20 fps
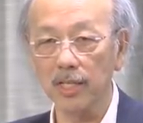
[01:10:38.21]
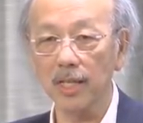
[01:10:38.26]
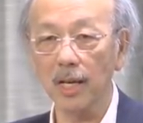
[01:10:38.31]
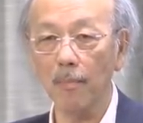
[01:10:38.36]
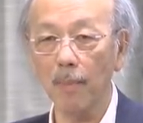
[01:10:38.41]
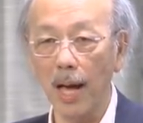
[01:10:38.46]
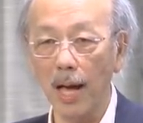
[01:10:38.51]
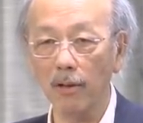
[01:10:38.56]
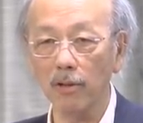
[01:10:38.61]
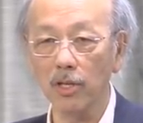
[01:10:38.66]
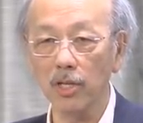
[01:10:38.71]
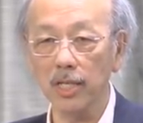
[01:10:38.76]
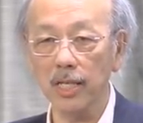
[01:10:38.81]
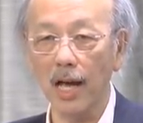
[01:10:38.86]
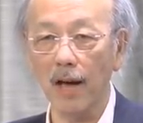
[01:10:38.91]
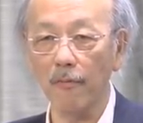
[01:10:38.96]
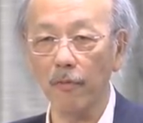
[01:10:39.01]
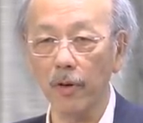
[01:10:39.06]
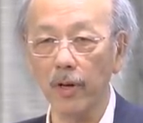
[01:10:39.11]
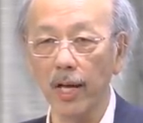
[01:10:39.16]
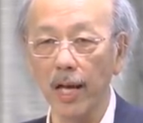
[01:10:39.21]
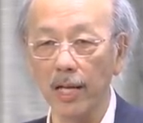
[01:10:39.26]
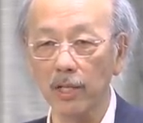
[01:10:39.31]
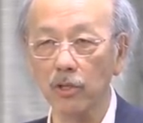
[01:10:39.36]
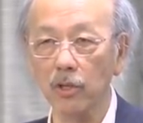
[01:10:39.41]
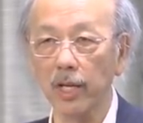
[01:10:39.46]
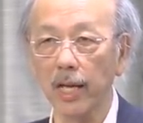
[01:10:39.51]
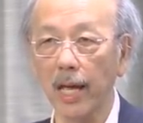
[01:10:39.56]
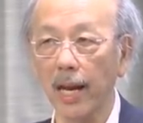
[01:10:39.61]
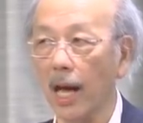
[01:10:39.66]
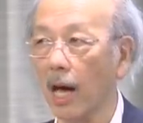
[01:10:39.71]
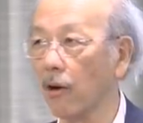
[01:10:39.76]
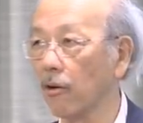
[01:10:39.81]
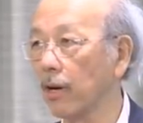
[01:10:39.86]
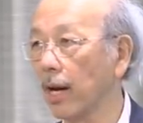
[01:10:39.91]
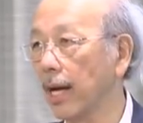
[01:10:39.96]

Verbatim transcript: Somehow the scaffolding has to get out.